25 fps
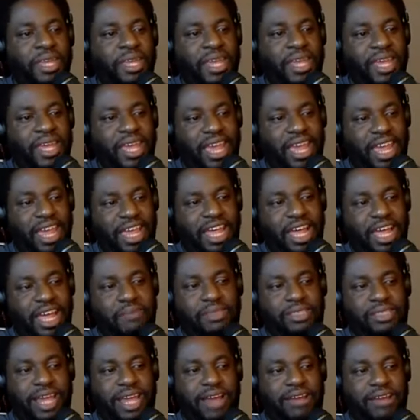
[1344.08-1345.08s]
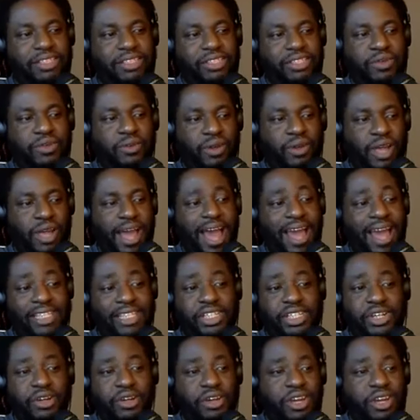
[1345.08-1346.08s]
it comes down to
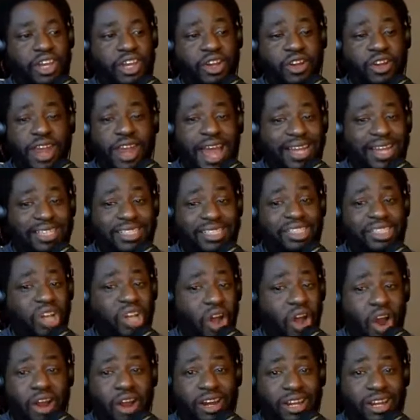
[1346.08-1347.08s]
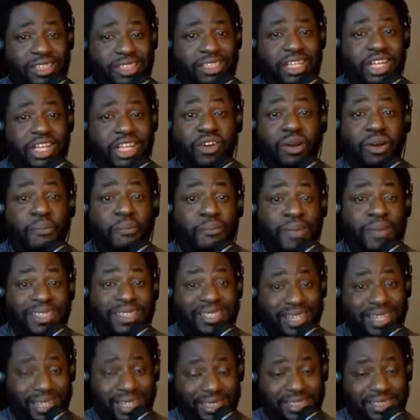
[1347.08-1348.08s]
guys. You're you're not just artists. You're a
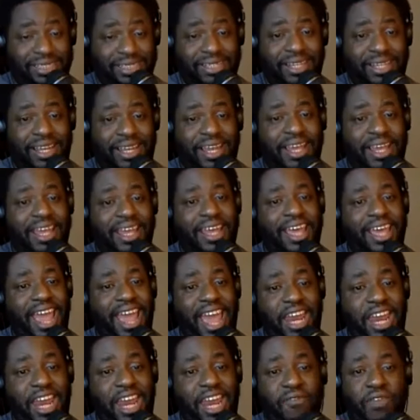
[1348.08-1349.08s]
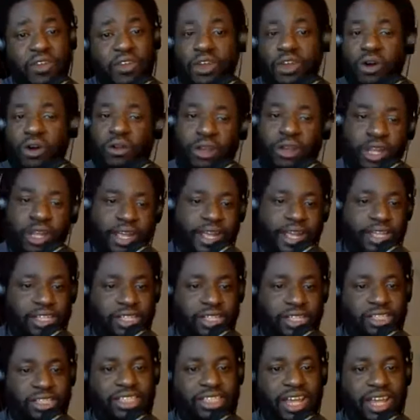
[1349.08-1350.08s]
business, and if you don't look at
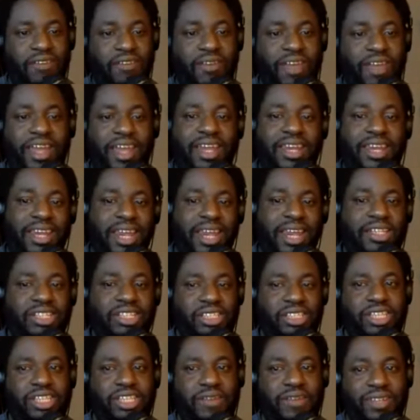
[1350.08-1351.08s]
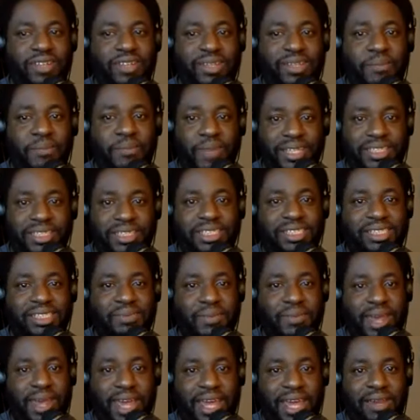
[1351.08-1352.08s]
yourself and conduct yourself as a
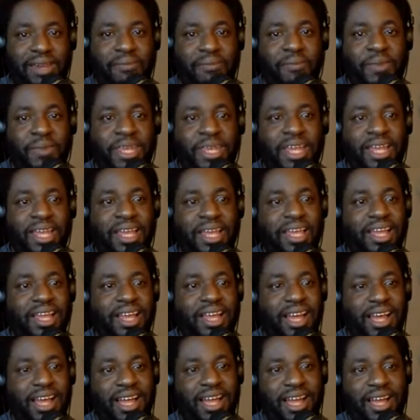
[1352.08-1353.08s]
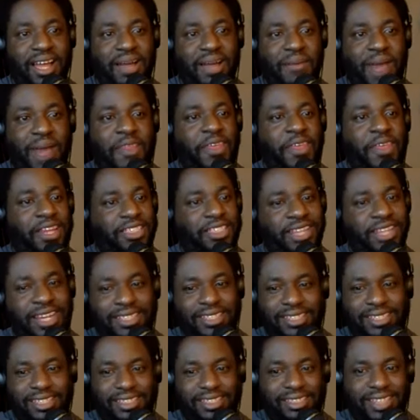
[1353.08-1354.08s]
businessman, um, I think Jay
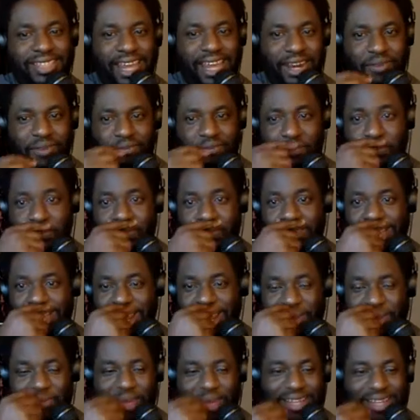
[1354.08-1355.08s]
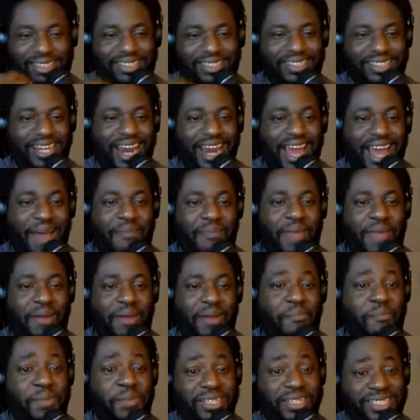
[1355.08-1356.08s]
Z said it said it best. He said, "I'm not
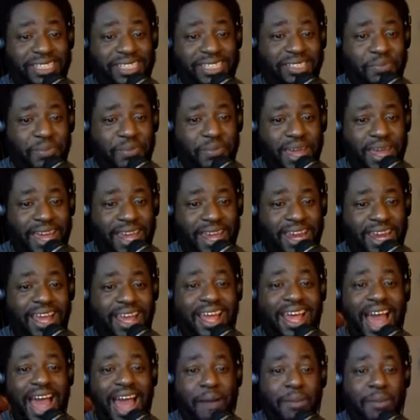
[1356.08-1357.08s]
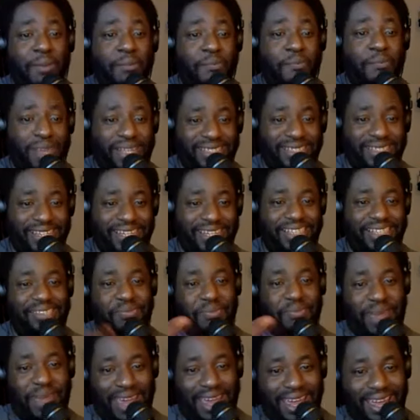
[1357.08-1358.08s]
a businessman. I'm a
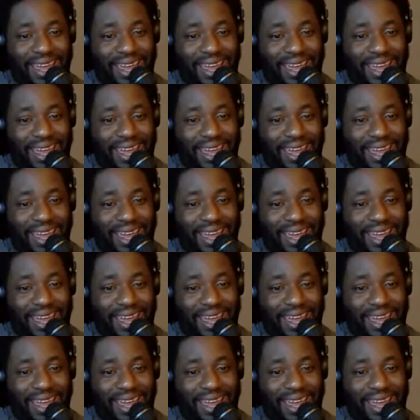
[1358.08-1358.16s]
businessman."